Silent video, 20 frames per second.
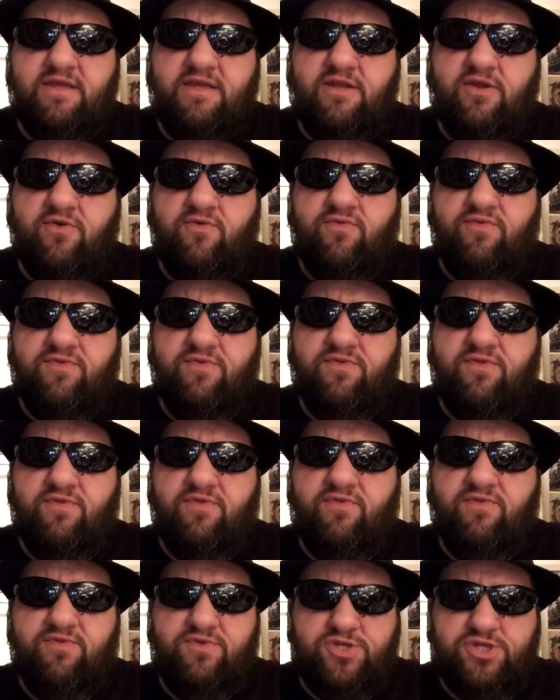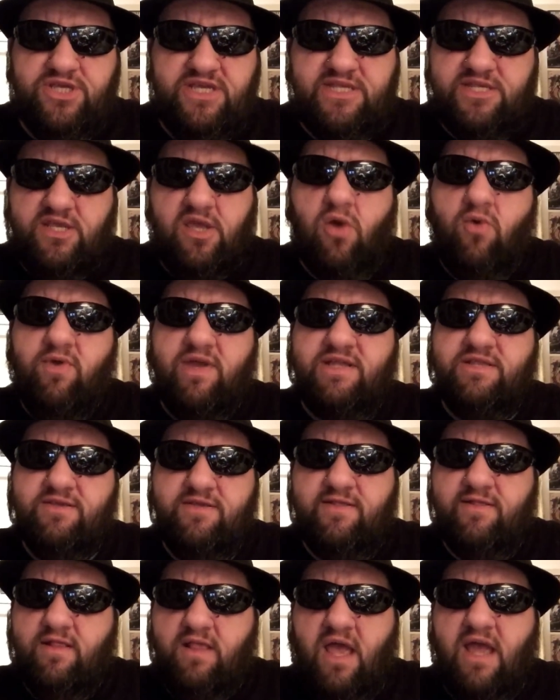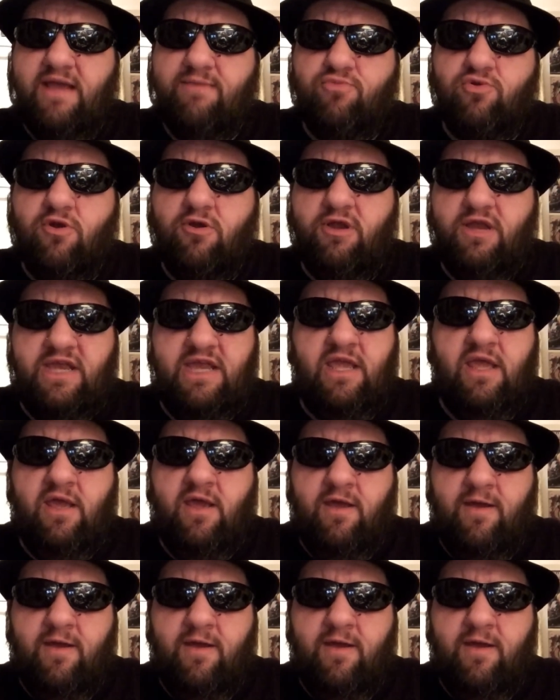You know, she's going to the library,